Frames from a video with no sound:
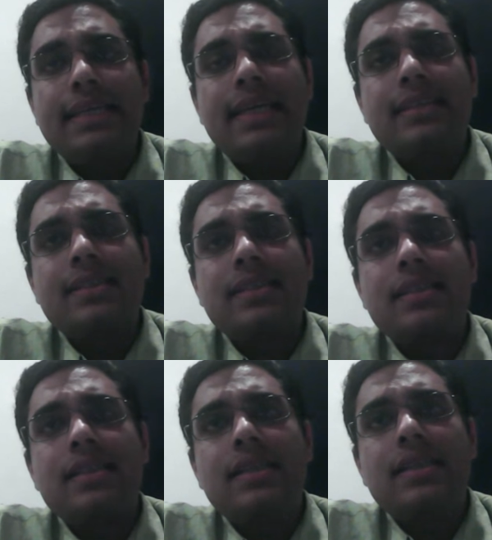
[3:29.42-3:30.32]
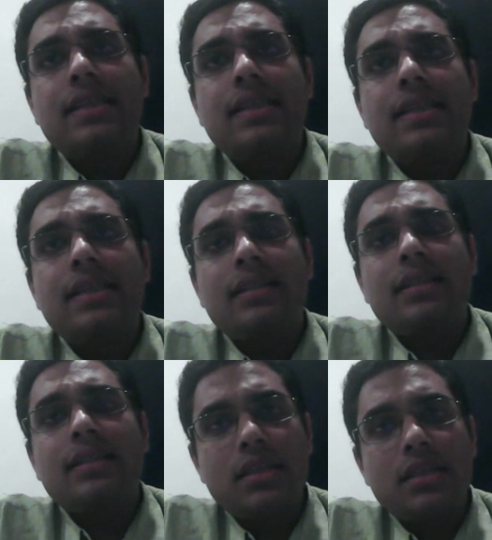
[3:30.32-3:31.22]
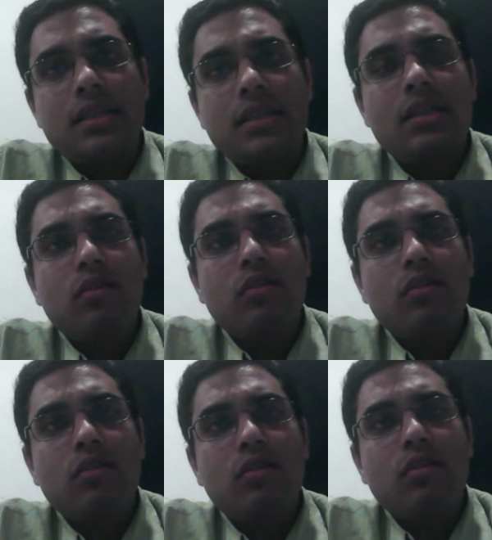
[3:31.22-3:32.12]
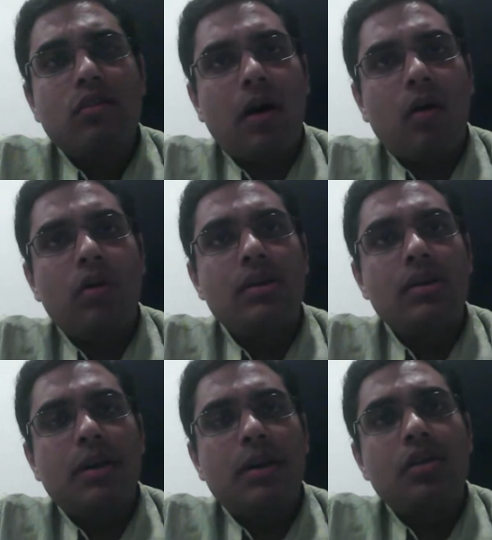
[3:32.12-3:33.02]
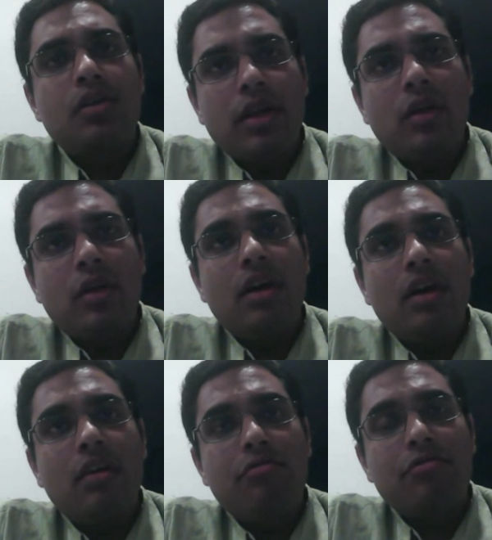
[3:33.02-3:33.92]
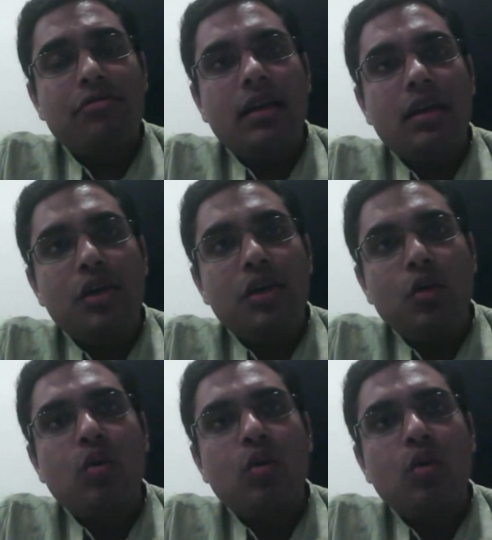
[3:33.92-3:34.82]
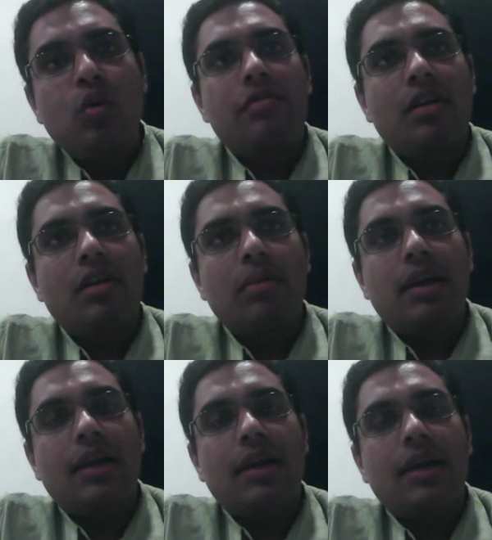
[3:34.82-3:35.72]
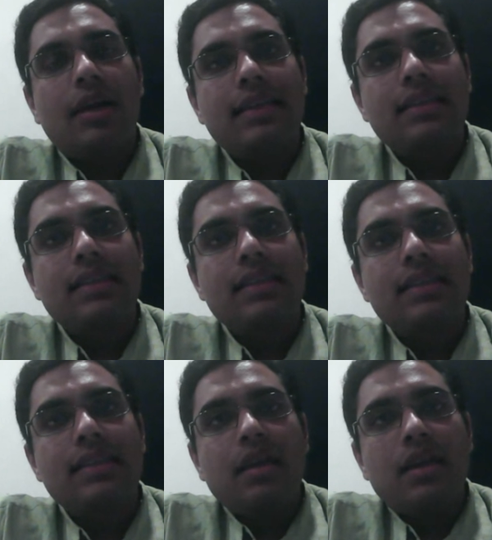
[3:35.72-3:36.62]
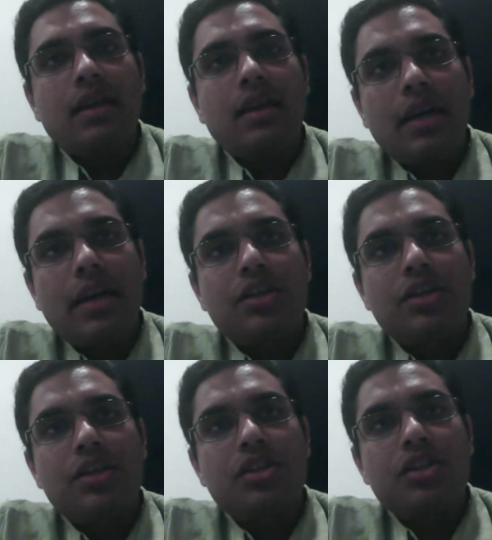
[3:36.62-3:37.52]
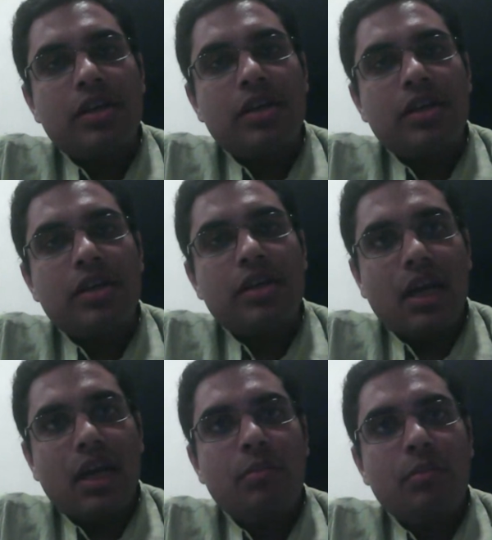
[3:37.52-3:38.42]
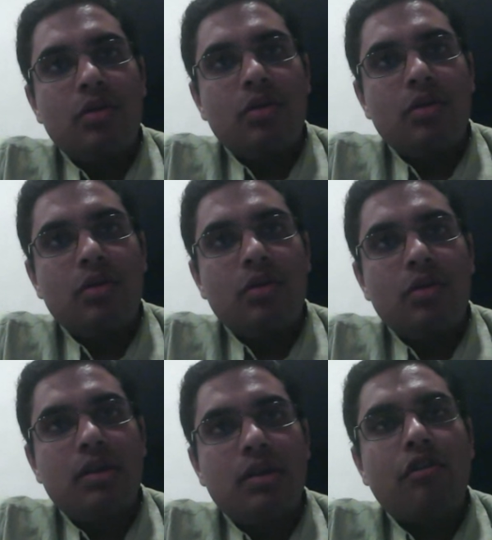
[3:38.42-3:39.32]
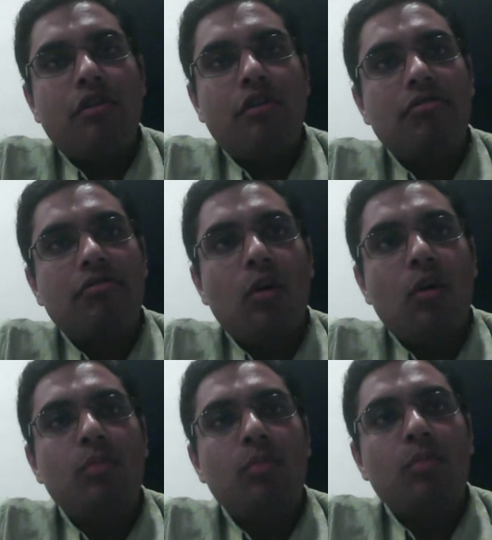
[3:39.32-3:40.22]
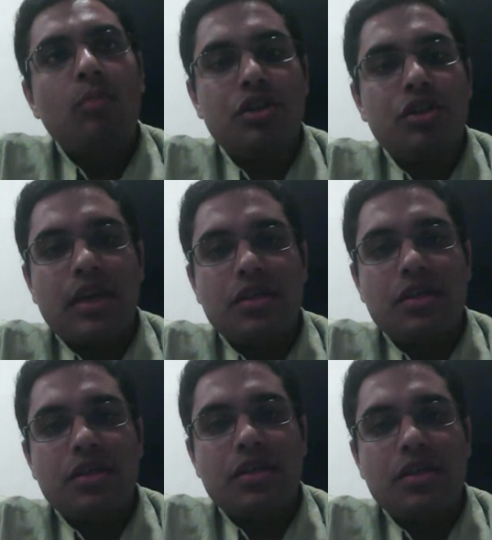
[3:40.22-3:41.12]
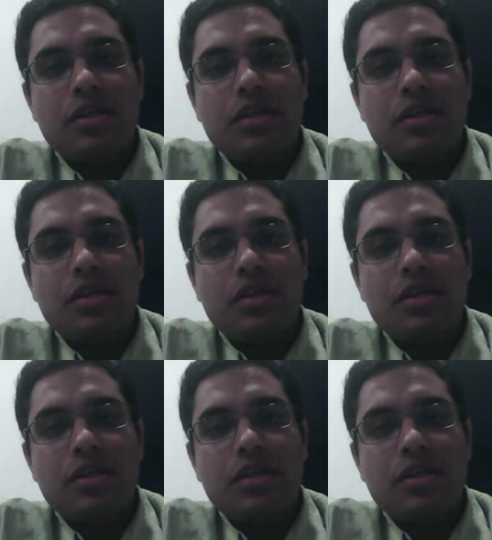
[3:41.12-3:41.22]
has raised concerns over separation of powers, but today we are seeing a new kind of trouble, and that is the creation of specialized tribunals for certain forms of adjudication.